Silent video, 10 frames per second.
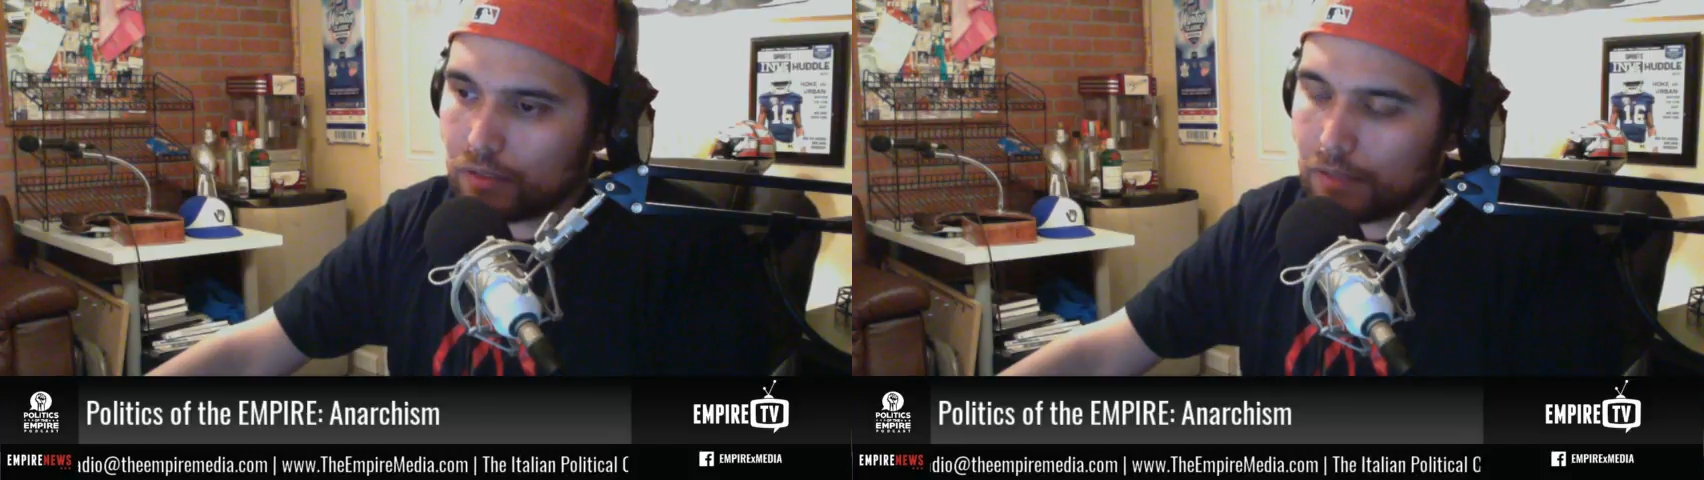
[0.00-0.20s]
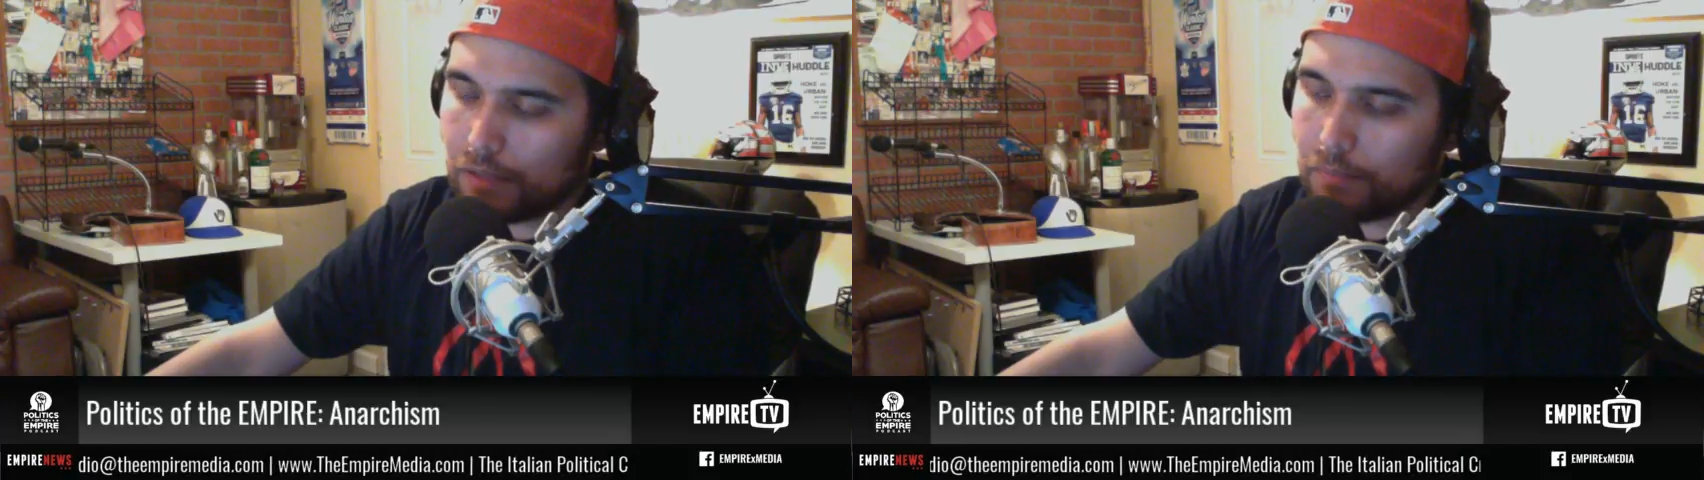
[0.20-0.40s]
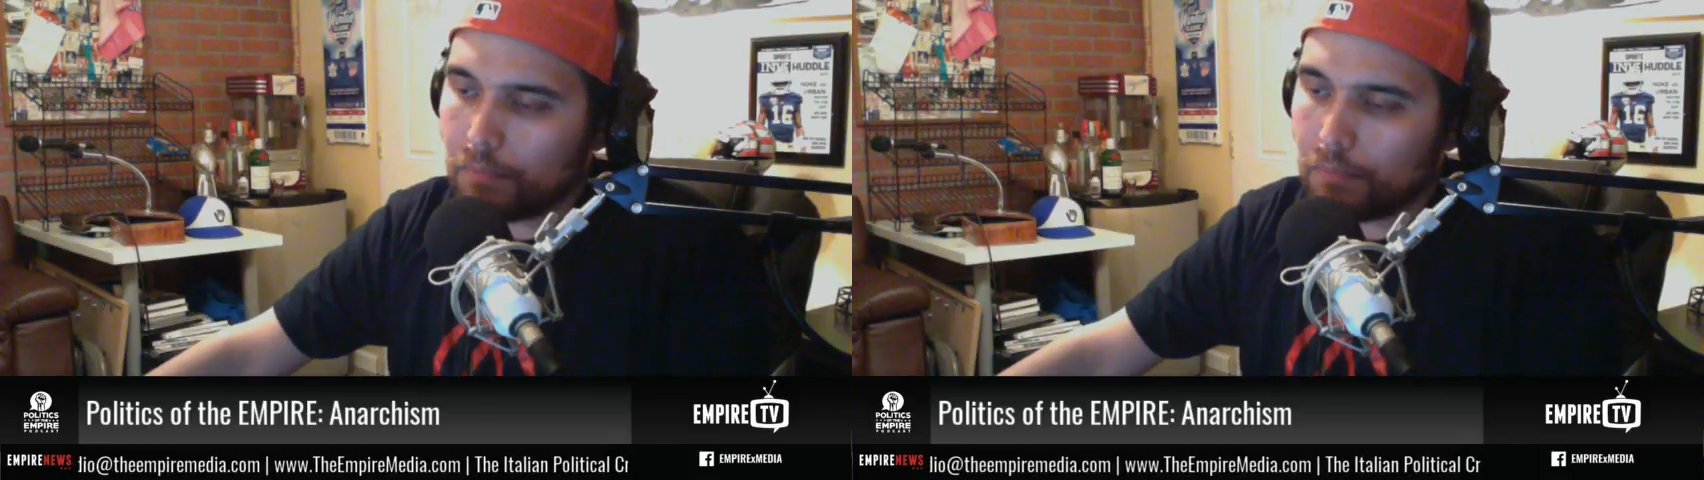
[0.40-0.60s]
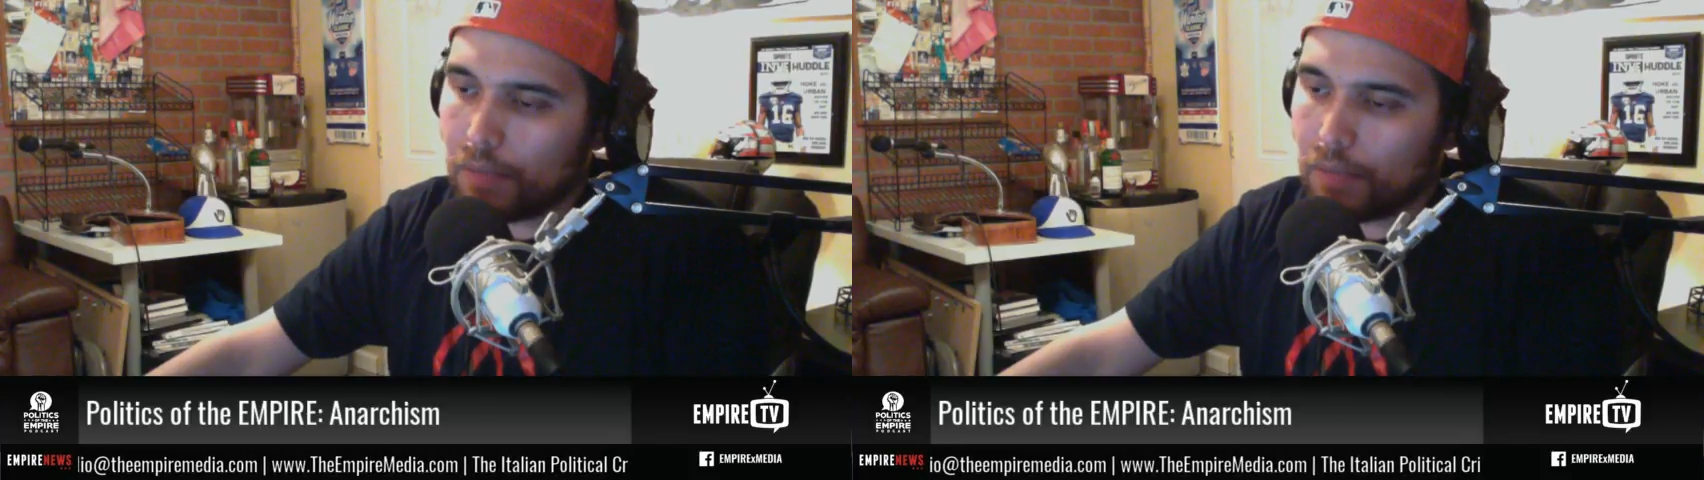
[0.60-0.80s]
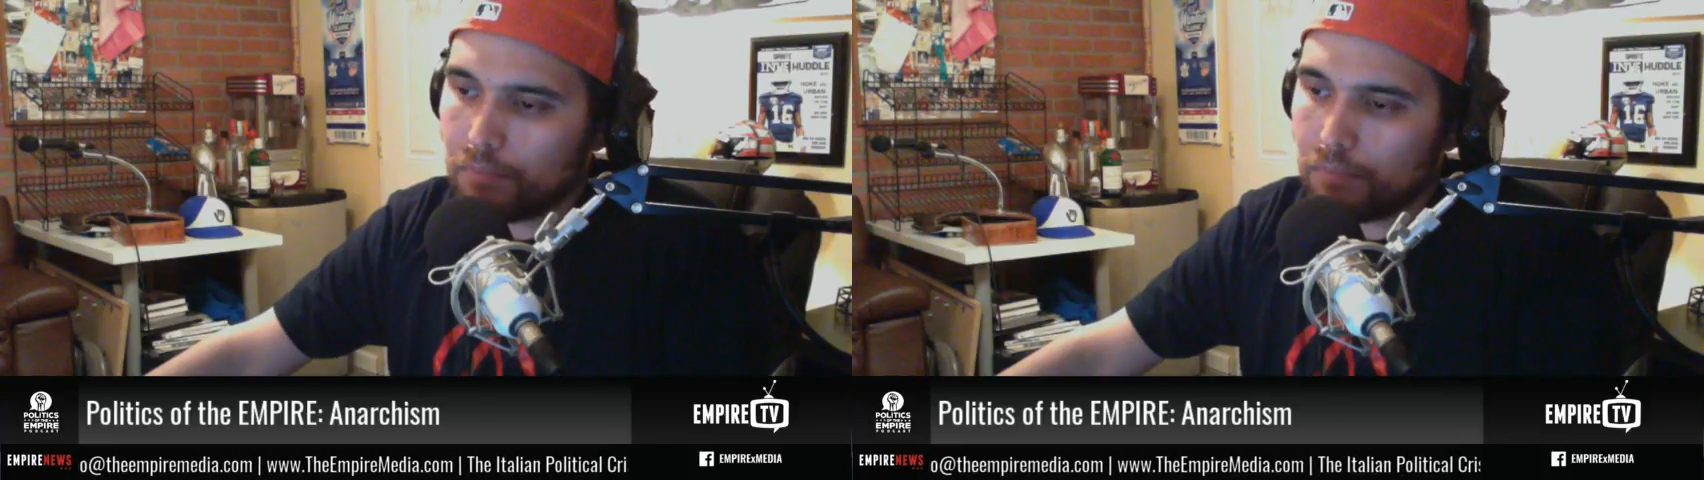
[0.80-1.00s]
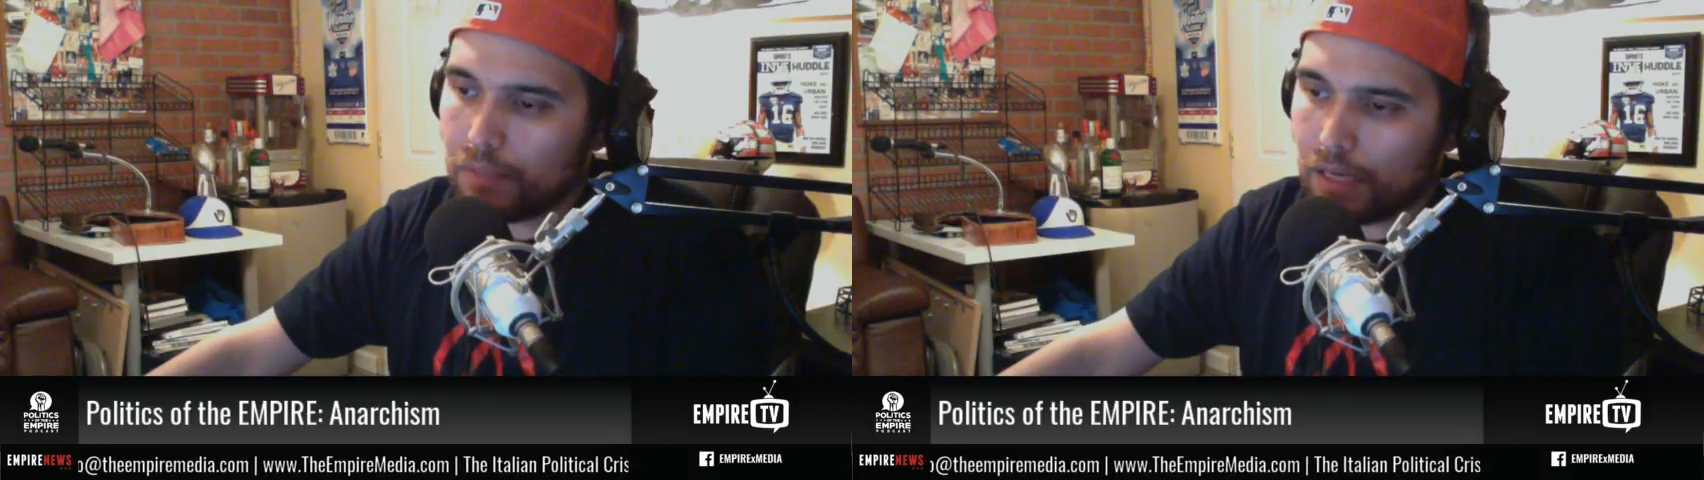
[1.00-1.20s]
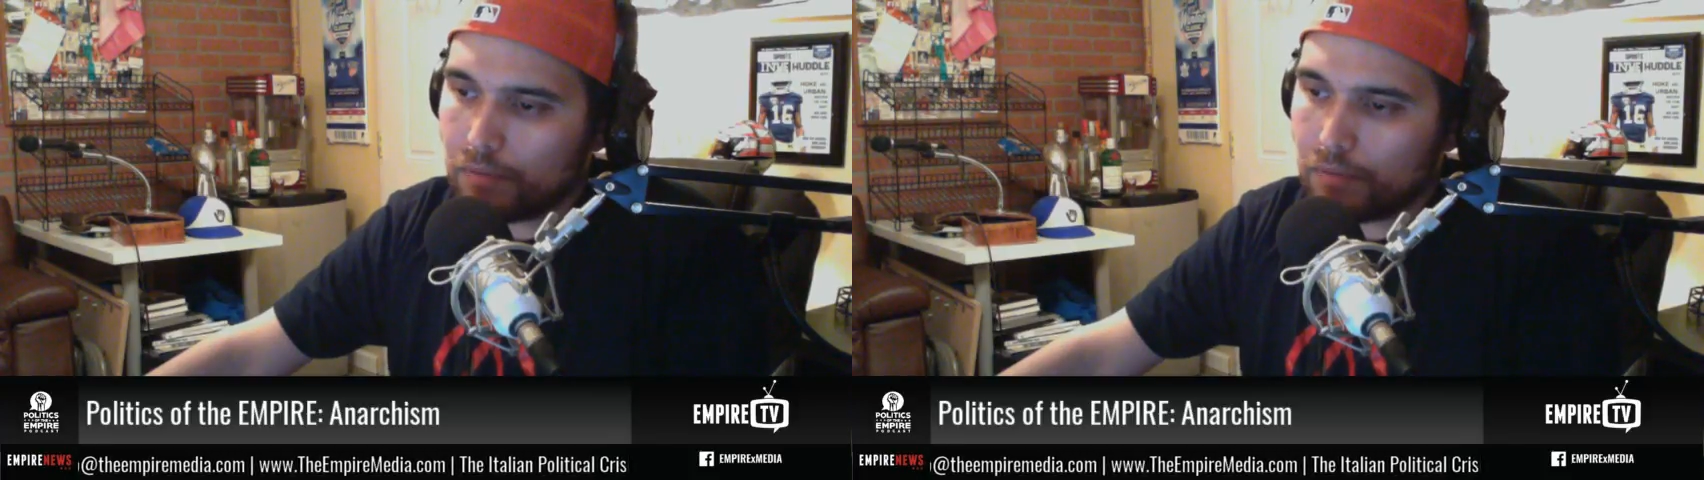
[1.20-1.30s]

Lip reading: with different types